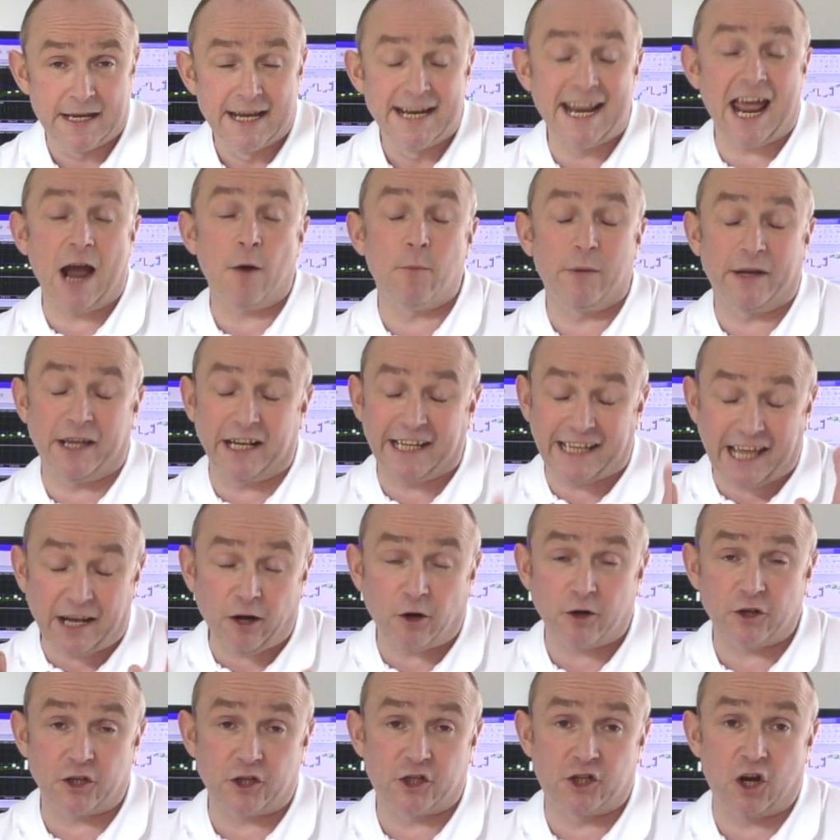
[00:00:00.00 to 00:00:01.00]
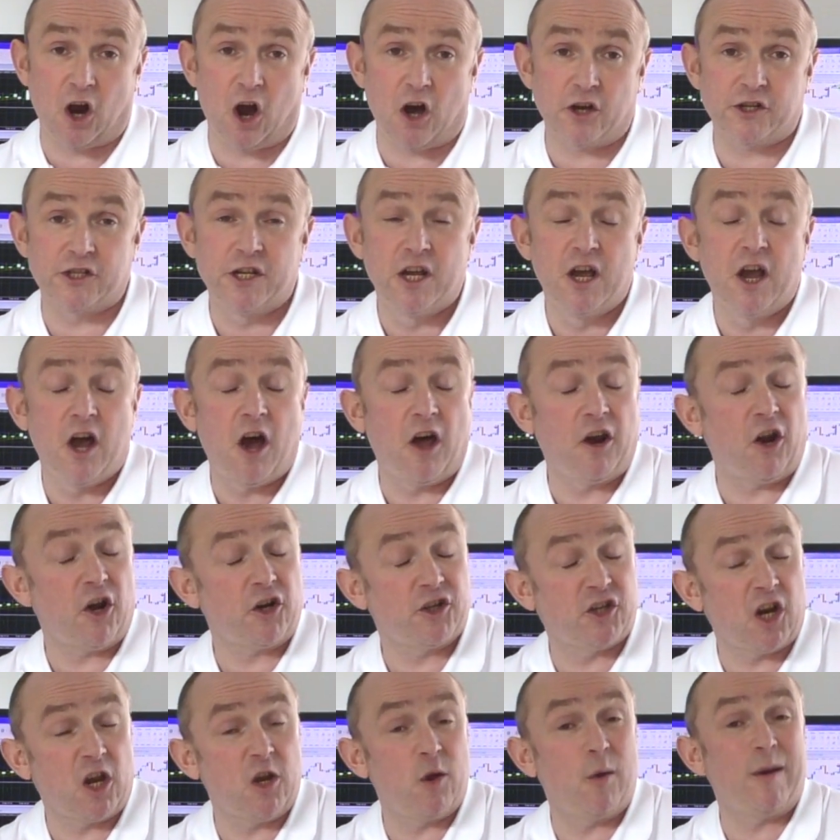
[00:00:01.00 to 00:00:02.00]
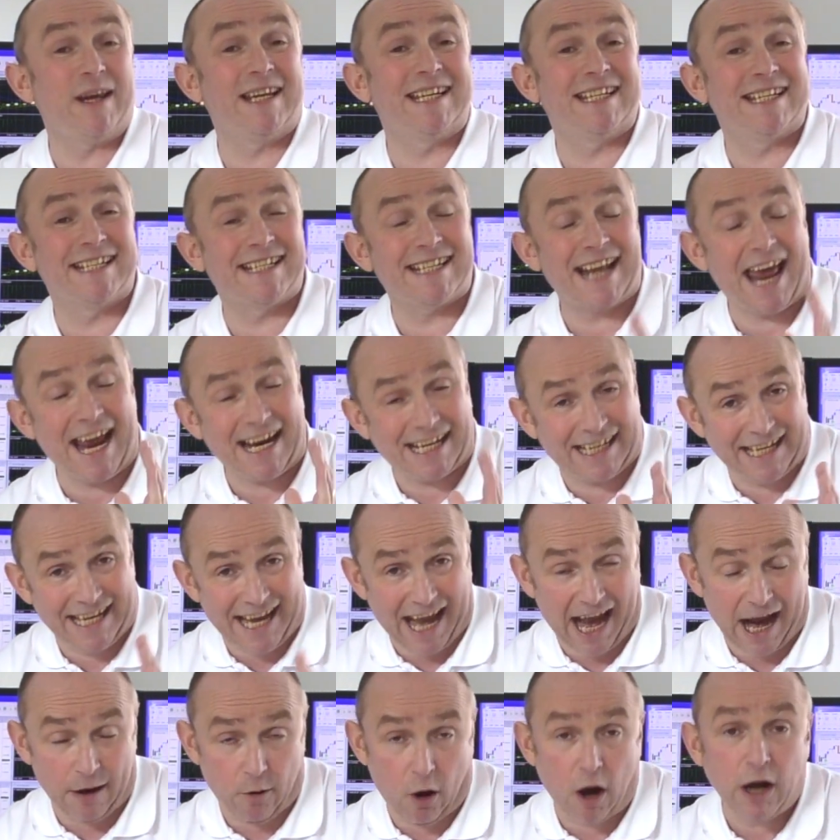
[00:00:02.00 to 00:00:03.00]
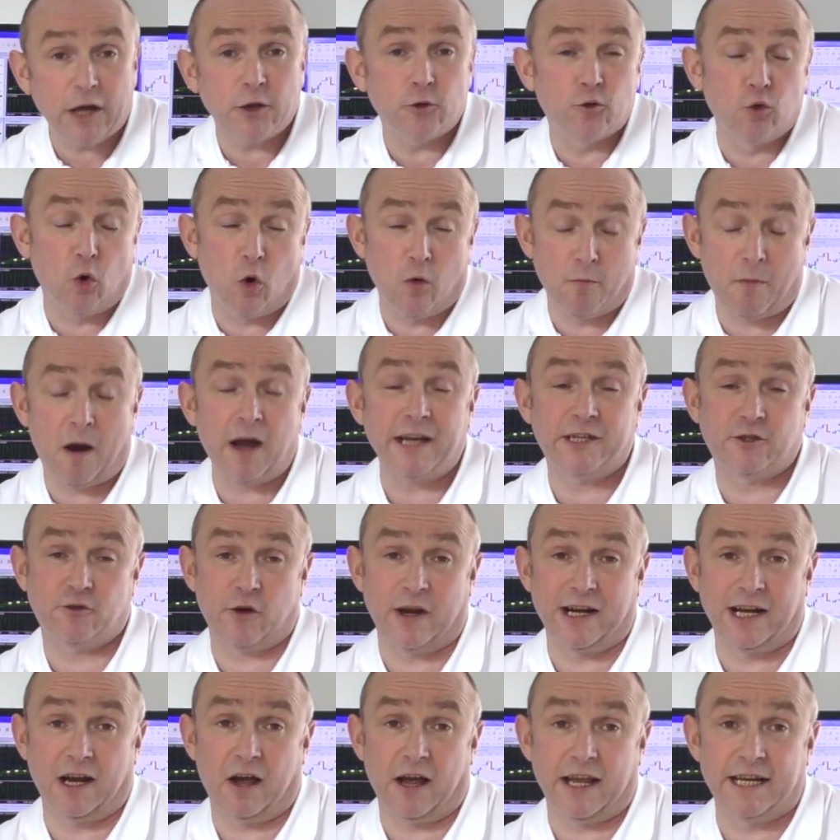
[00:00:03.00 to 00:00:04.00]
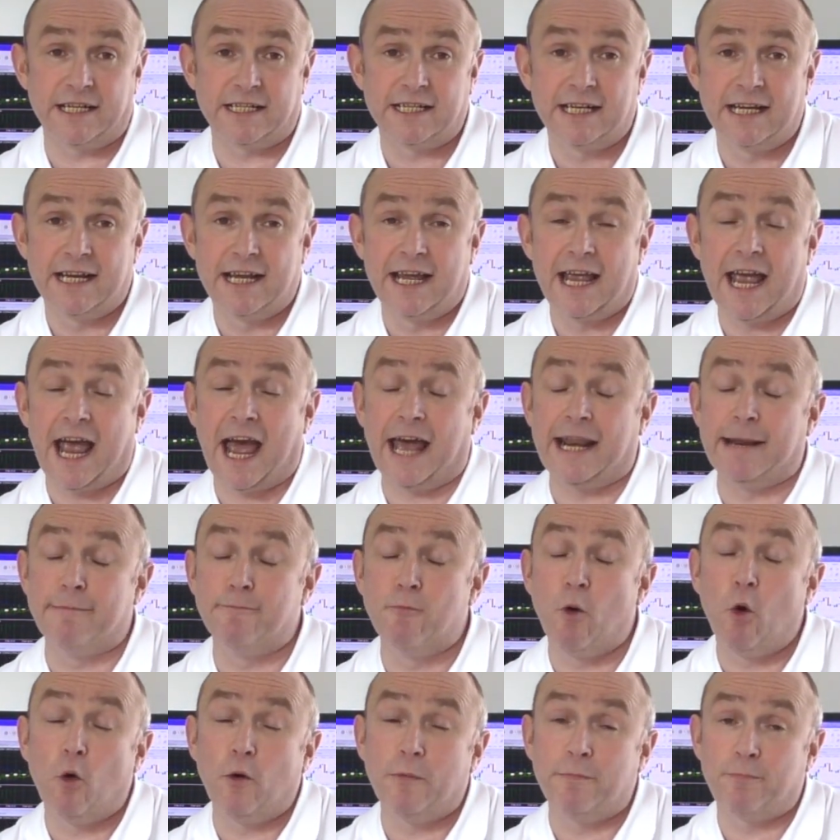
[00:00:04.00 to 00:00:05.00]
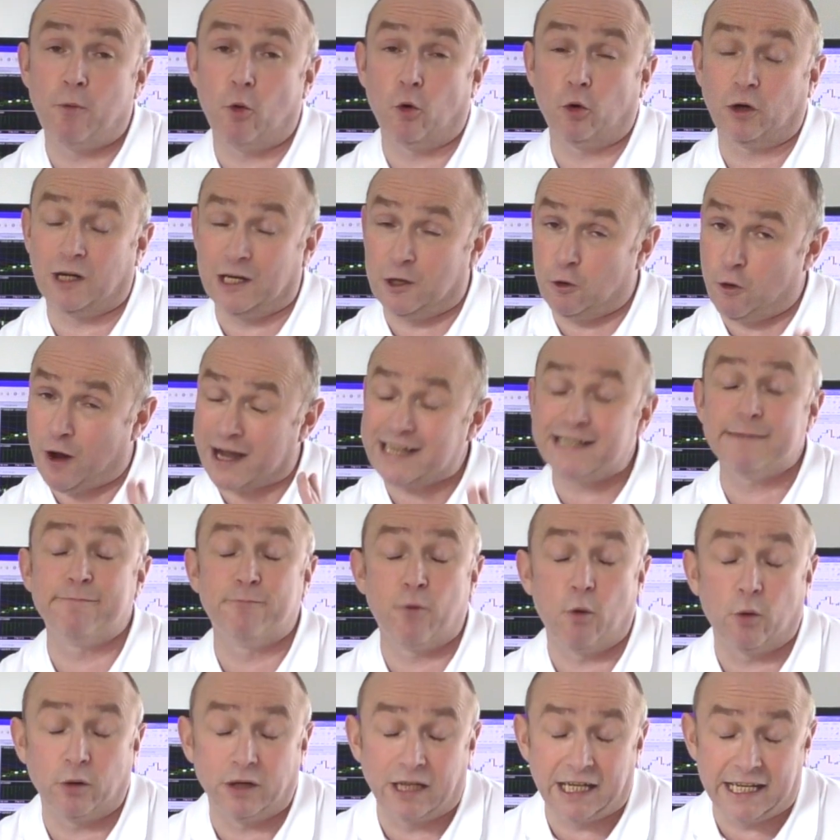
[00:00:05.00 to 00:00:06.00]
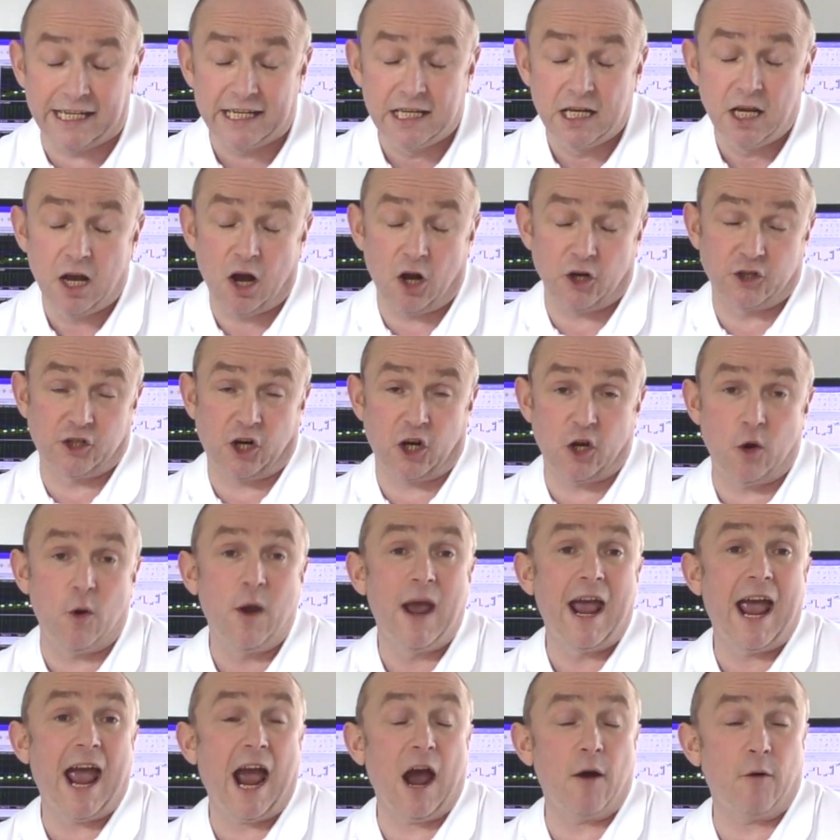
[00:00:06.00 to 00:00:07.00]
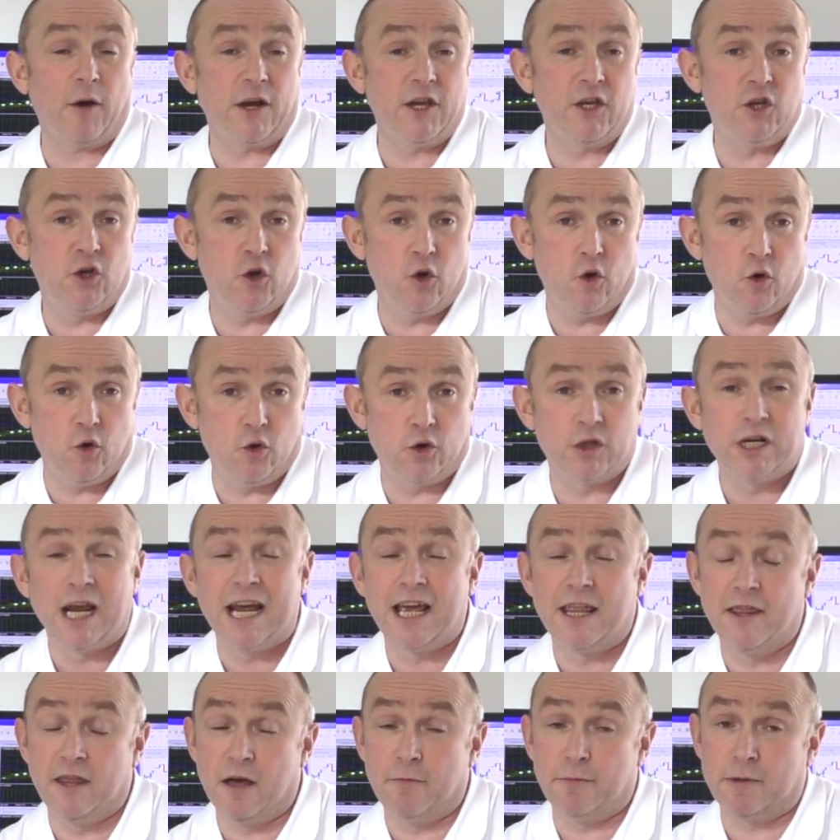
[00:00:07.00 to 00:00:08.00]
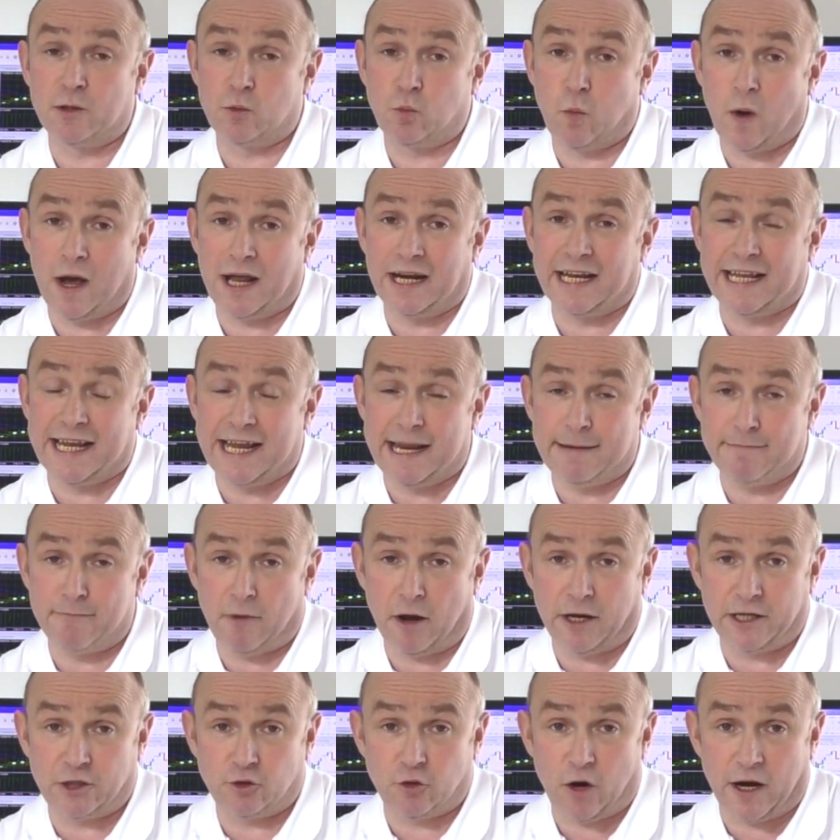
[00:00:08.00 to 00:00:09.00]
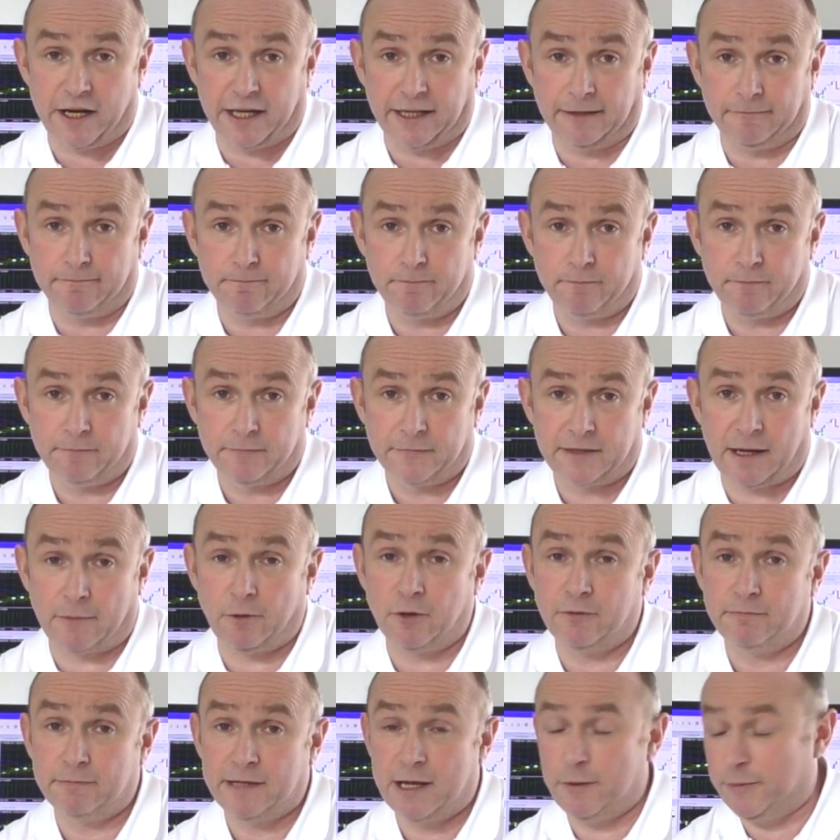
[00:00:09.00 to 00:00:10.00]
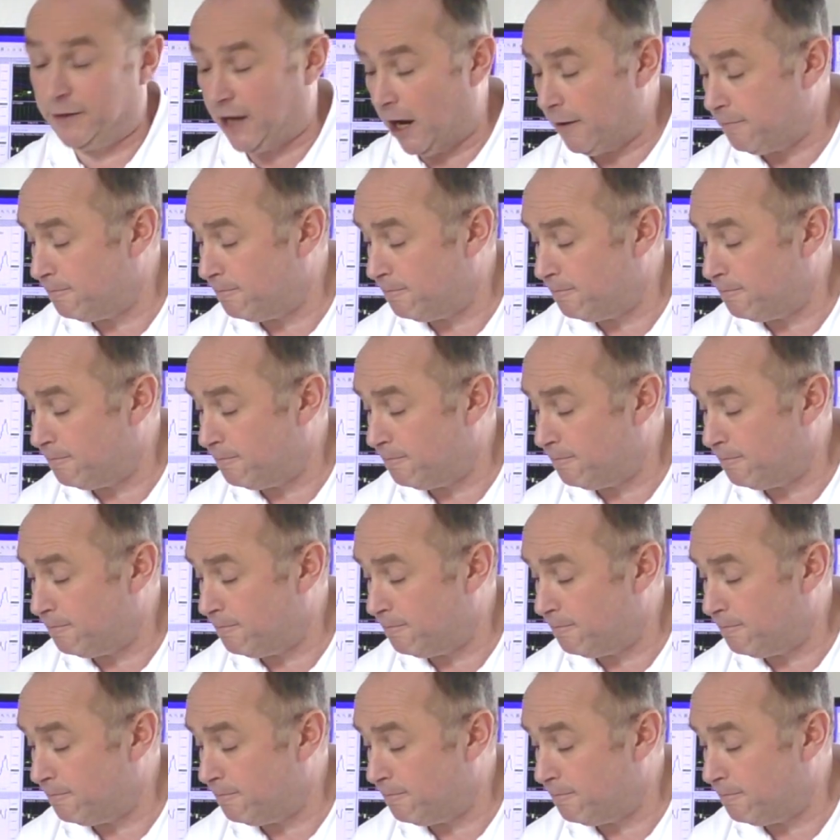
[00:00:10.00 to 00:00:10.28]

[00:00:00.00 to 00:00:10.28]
Now we're going to get onto the charts and I'll show you exactly how I draw my trend lines and then more importantly or as importantly I'll show you how I use them as well in my trading. Come on, here we go.